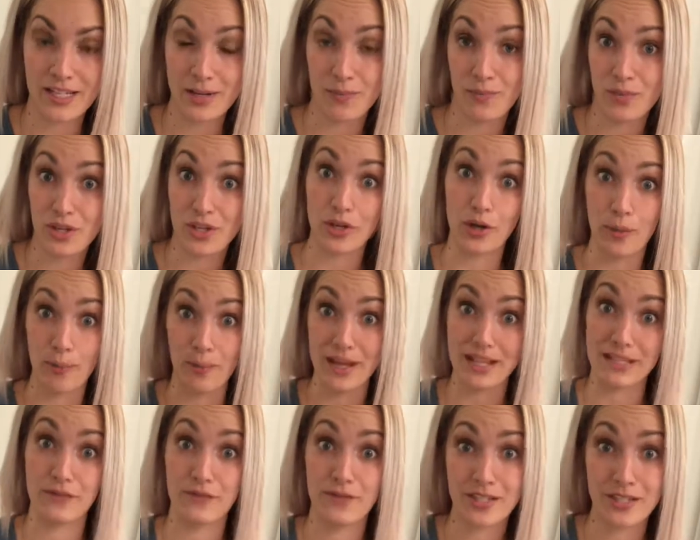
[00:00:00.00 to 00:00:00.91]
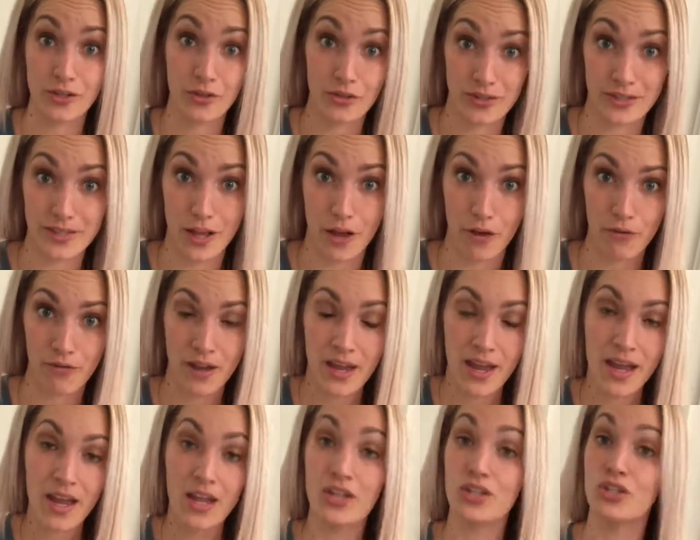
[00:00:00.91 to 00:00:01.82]
To be your best physical self.
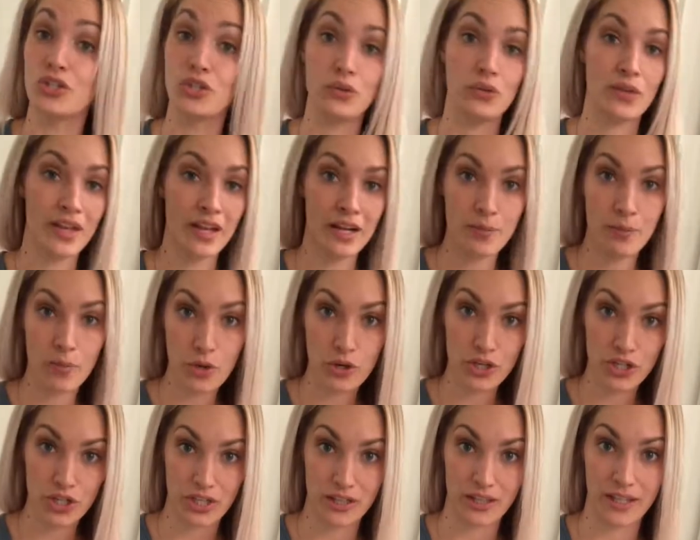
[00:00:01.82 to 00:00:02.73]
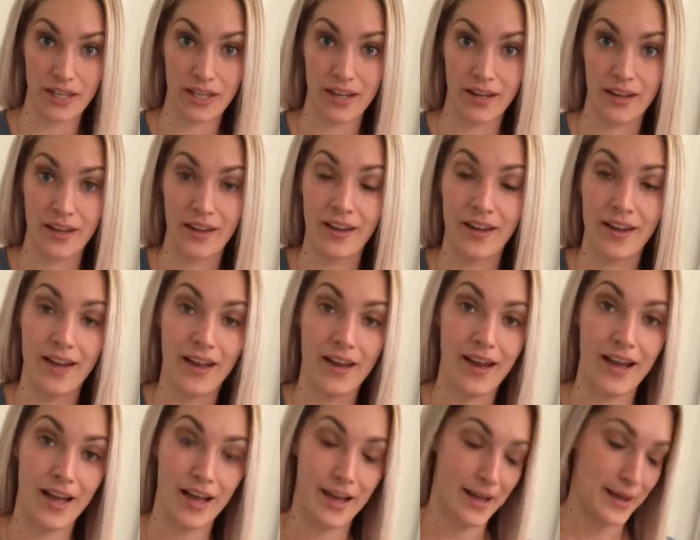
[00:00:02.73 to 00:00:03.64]
Do that emotionally.
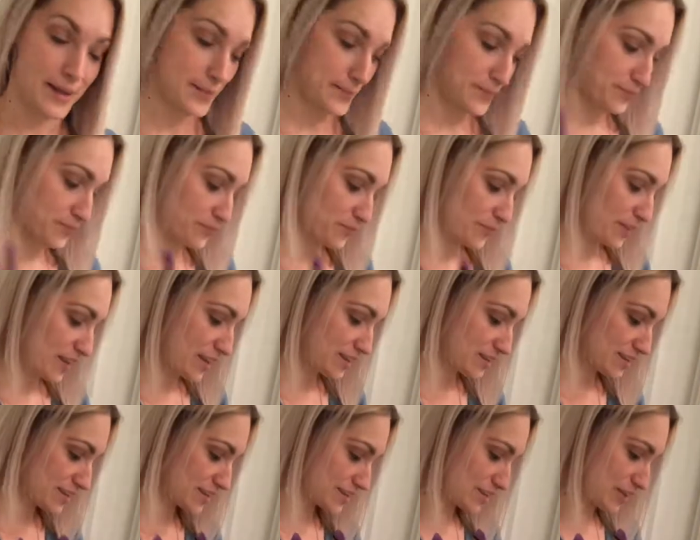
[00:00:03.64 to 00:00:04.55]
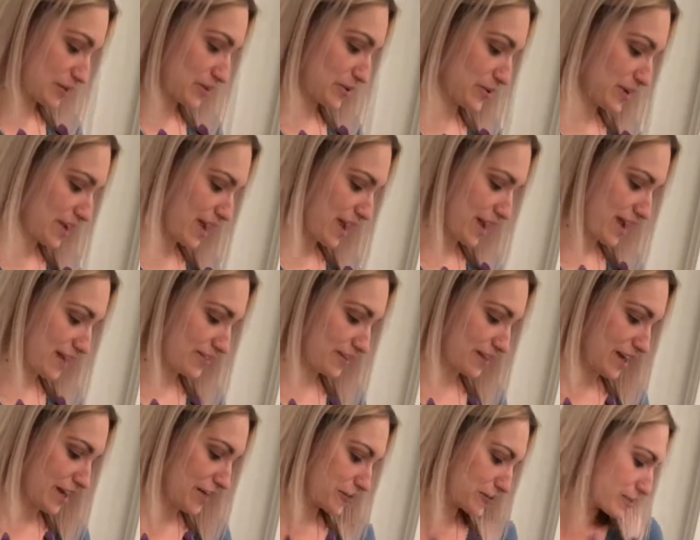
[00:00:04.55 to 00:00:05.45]

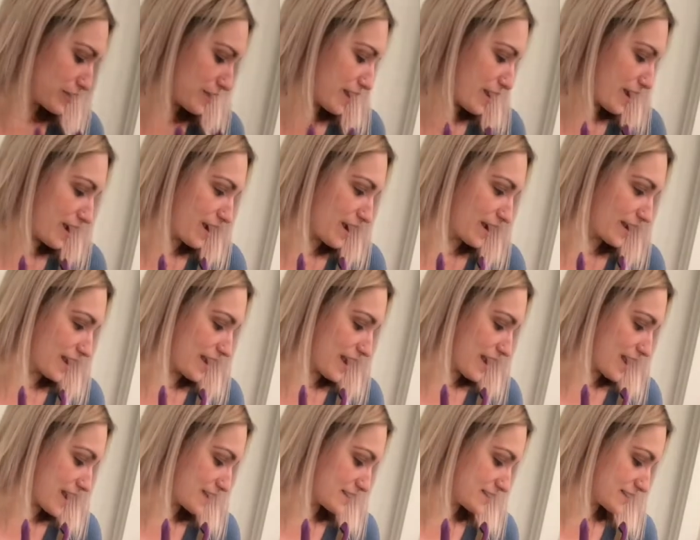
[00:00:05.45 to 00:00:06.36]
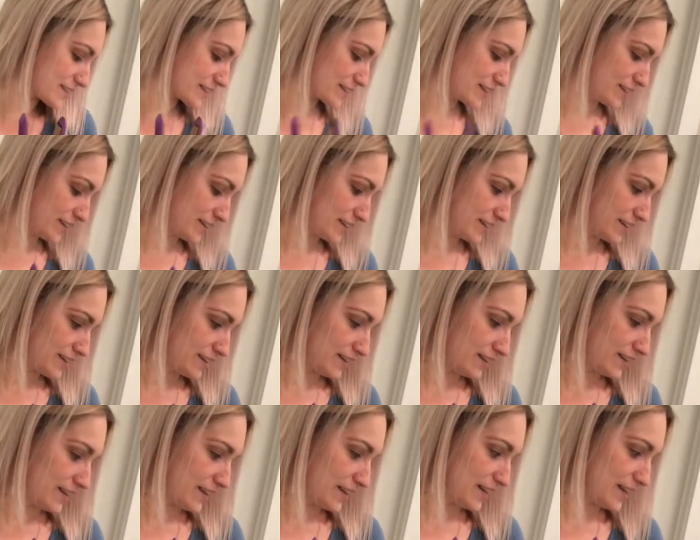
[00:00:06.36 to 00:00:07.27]
The other thing, I guess,
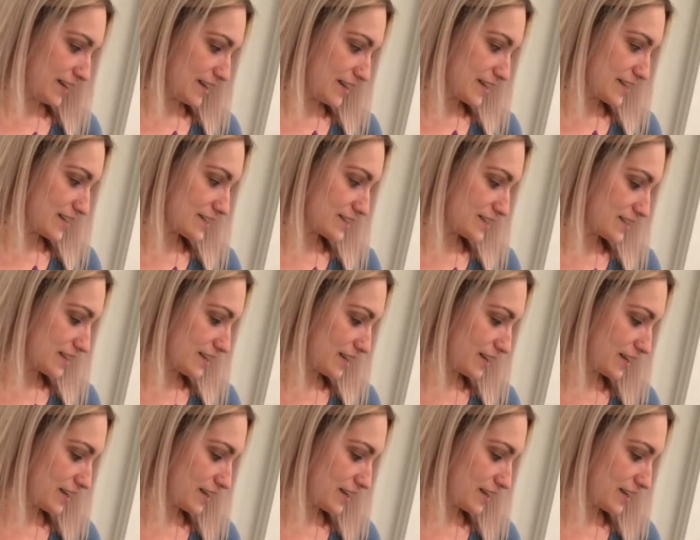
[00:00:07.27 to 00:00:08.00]
is